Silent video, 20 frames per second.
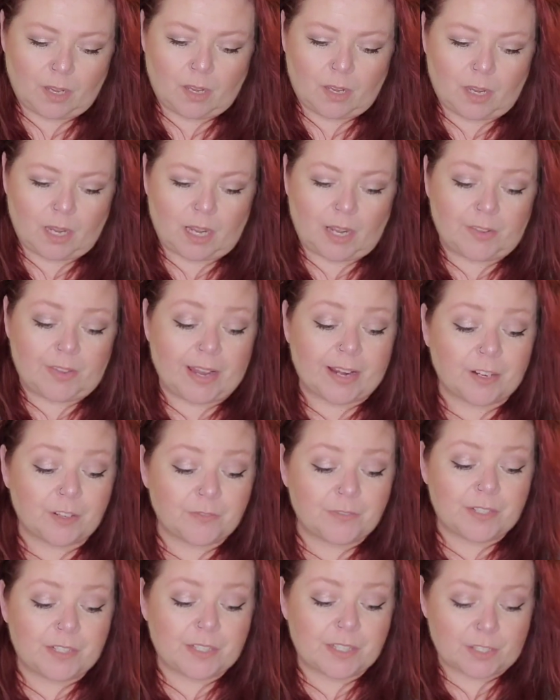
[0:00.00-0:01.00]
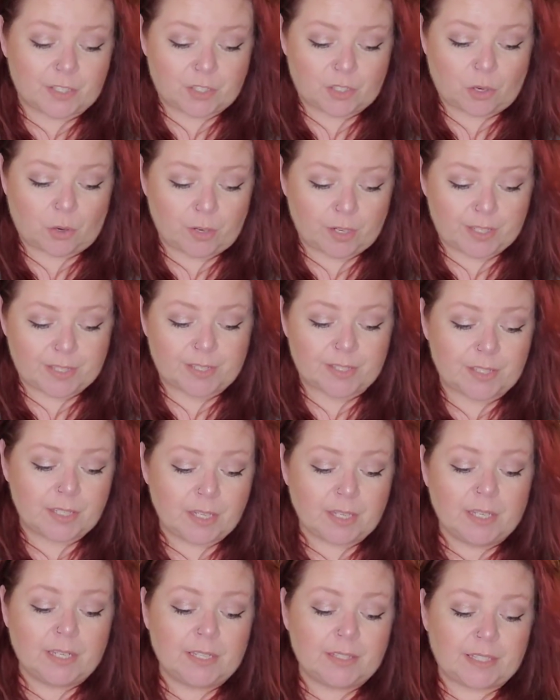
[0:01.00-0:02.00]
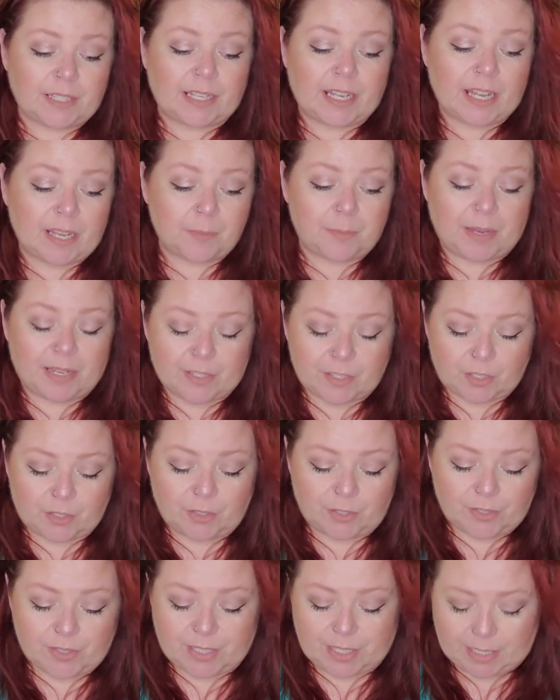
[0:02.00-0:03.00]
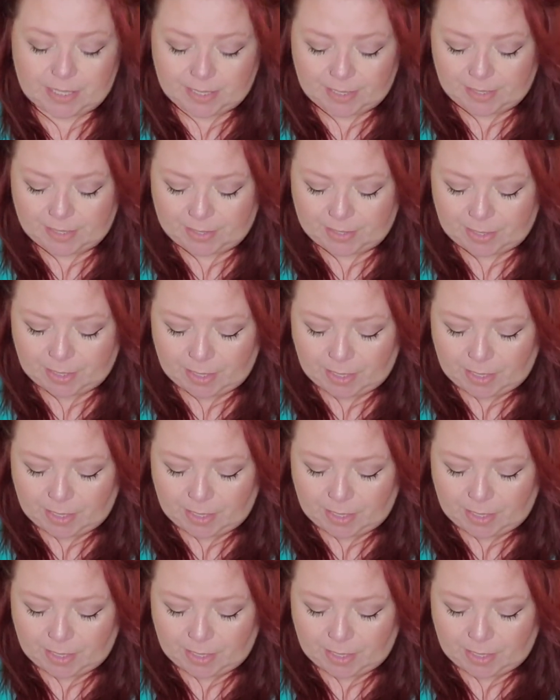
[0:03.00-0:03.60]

The Hierophant is Taurus. The King of Pentacles is